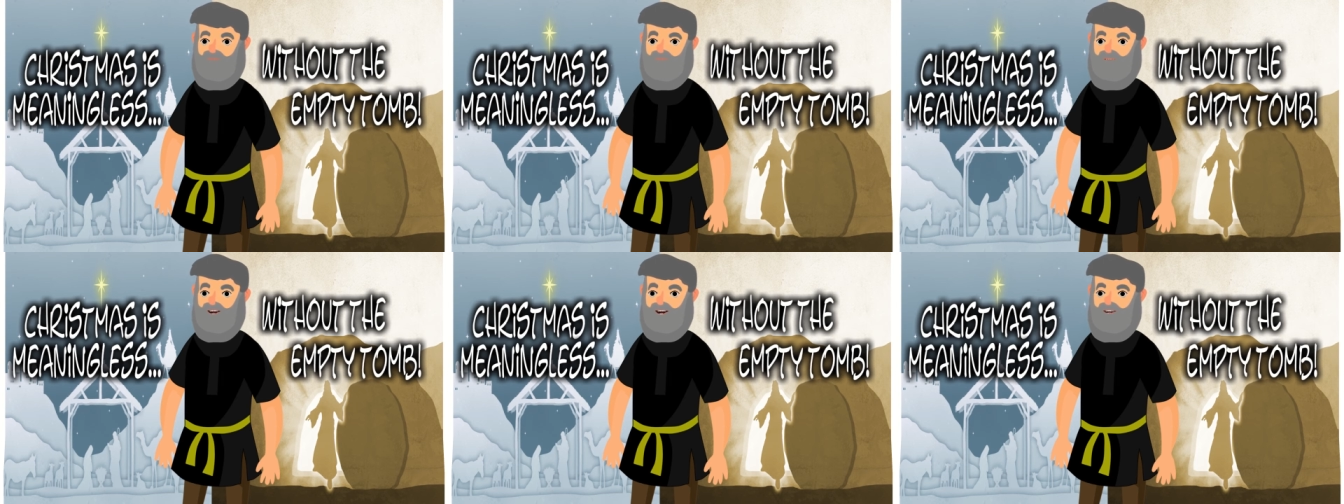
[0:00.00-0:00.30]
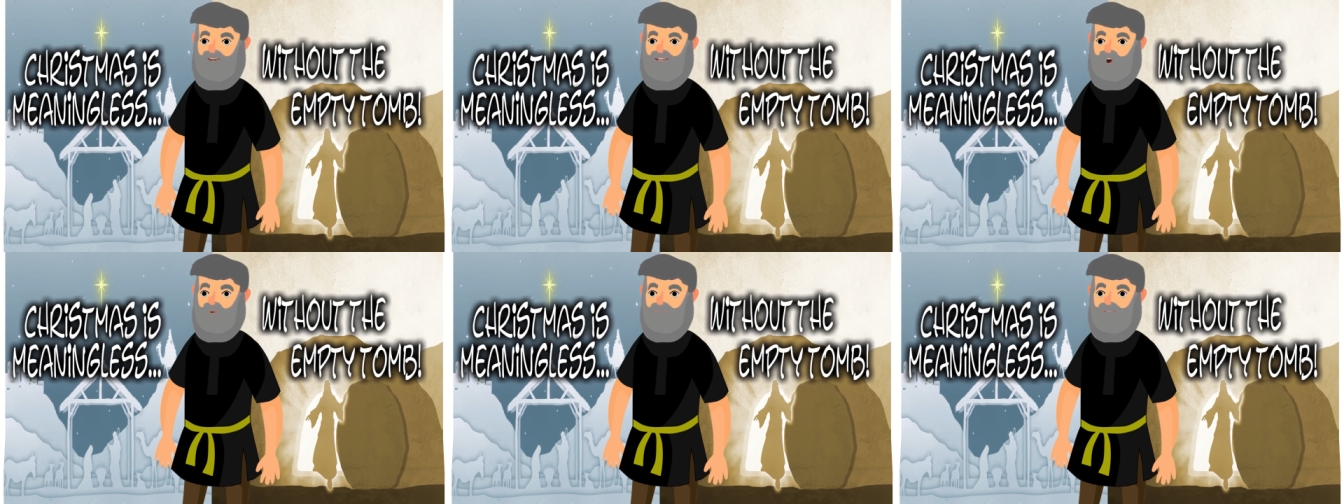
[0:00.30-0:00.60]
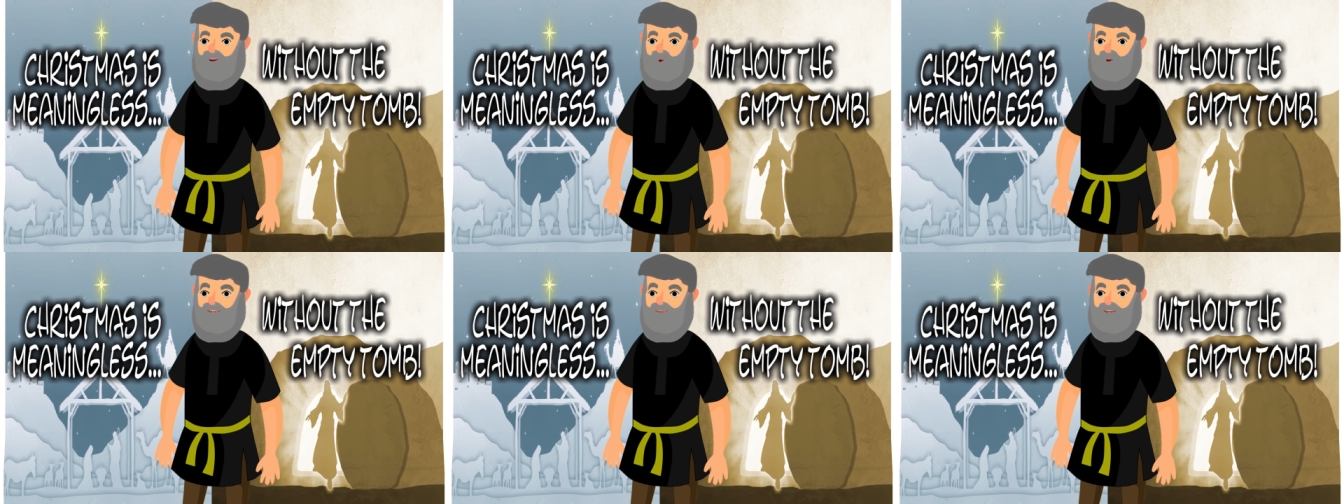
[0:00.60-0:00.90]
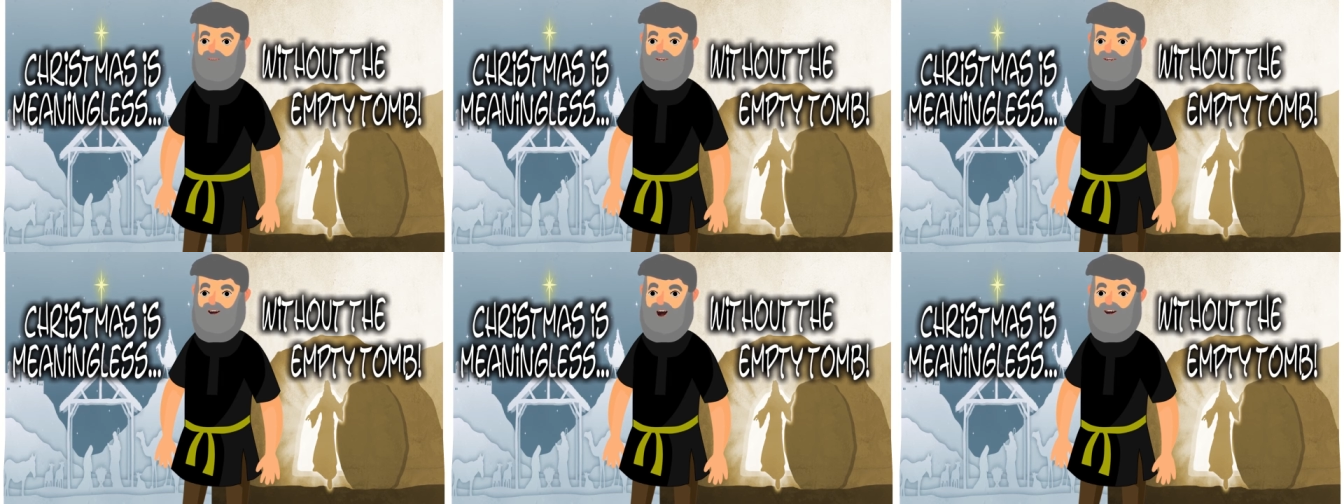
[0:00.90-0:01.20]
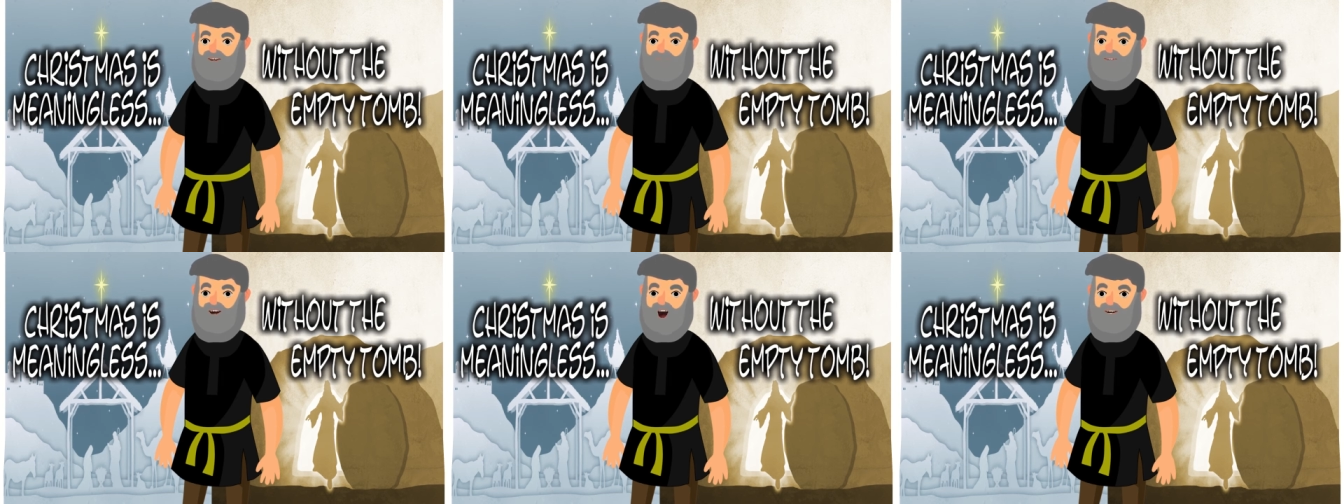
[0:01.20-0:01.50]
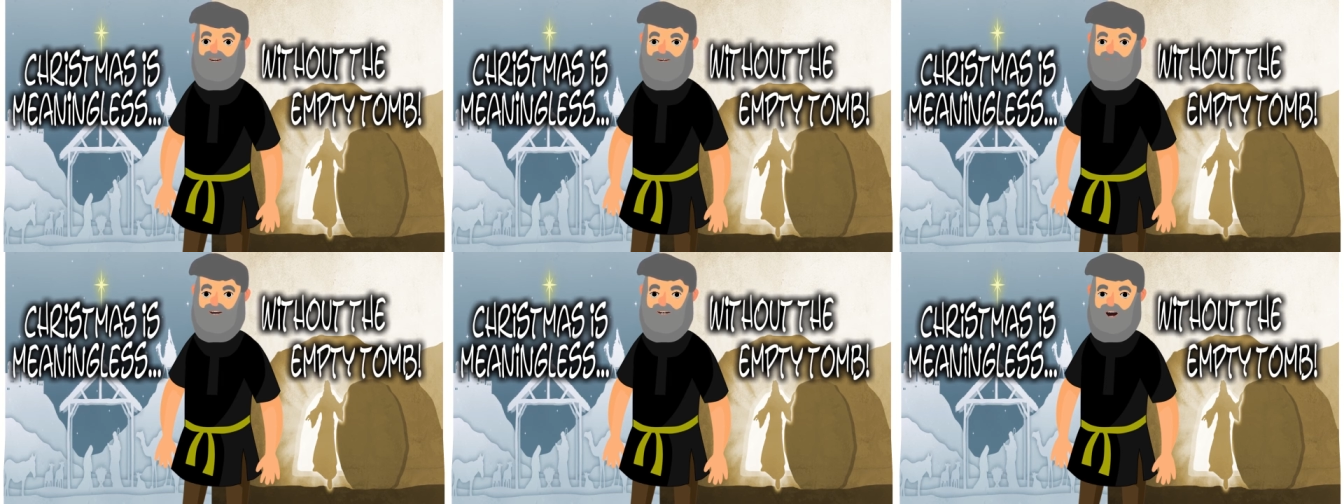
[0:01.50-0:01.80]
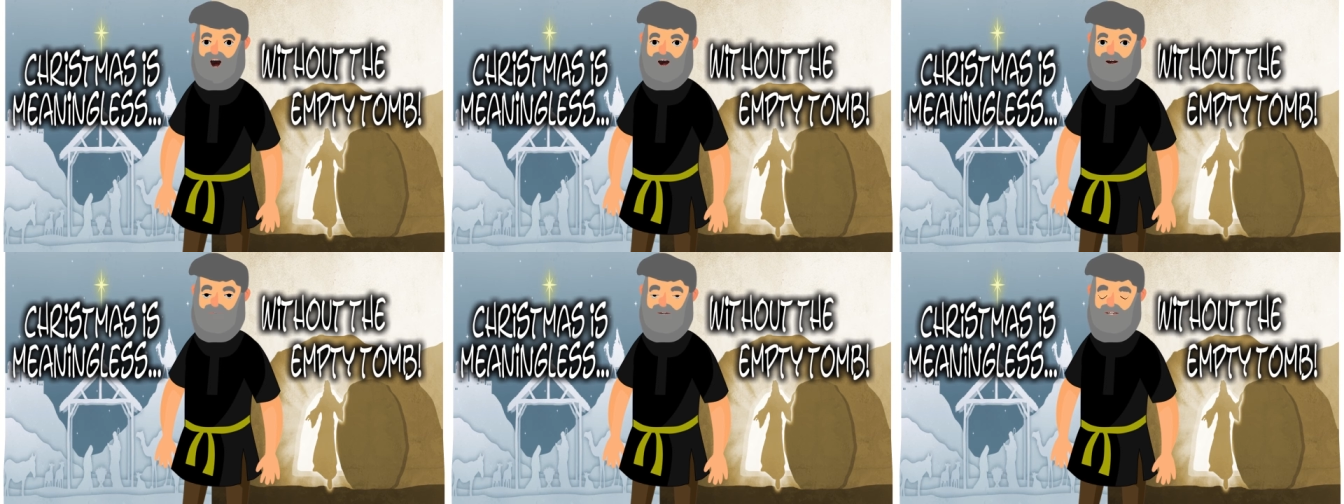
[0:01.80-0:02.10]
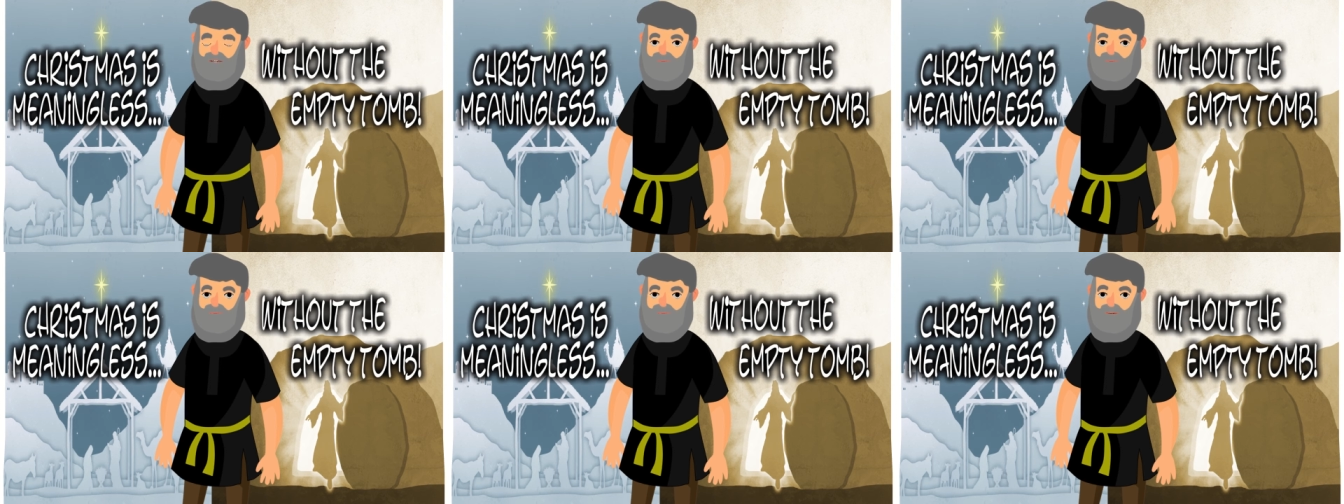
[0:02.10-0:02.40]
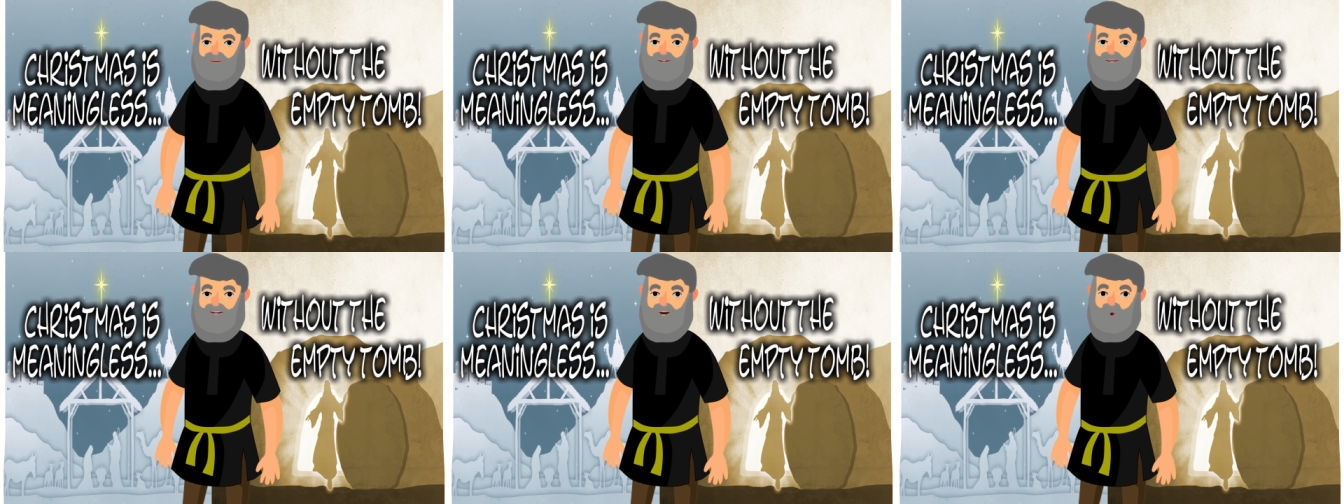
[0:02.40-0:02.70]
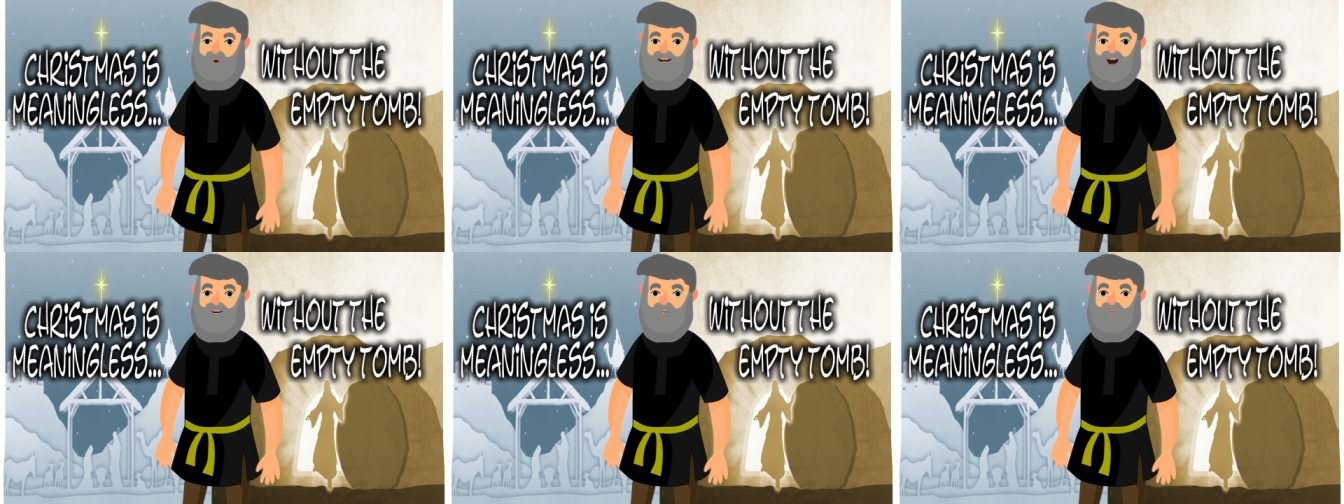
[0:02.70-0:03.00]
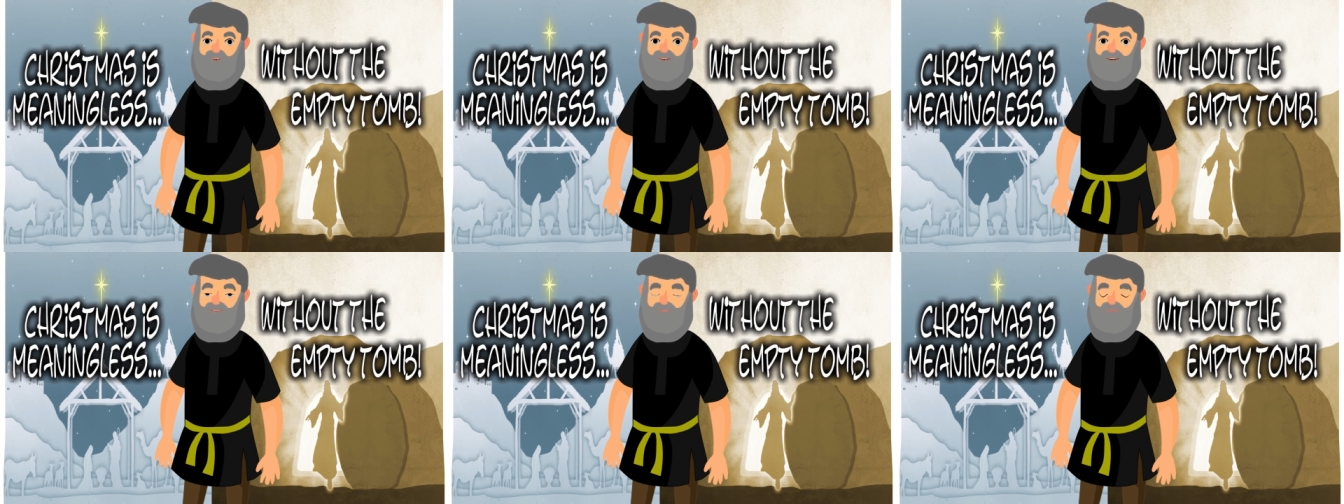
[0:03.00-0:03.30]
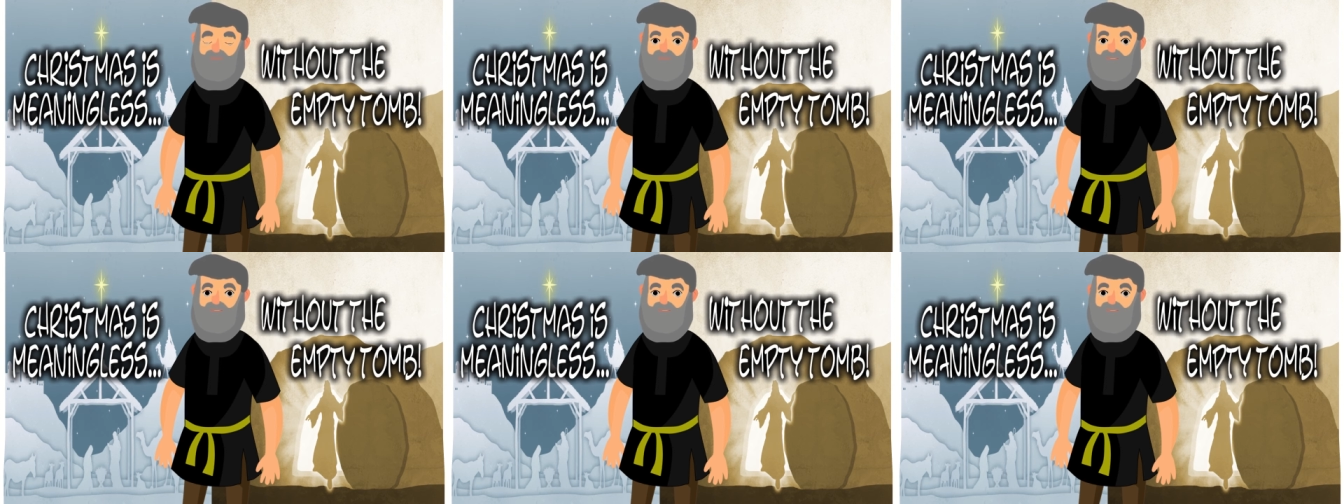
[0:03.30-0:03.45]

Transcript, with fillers: Then your personal timeline becomes, creation,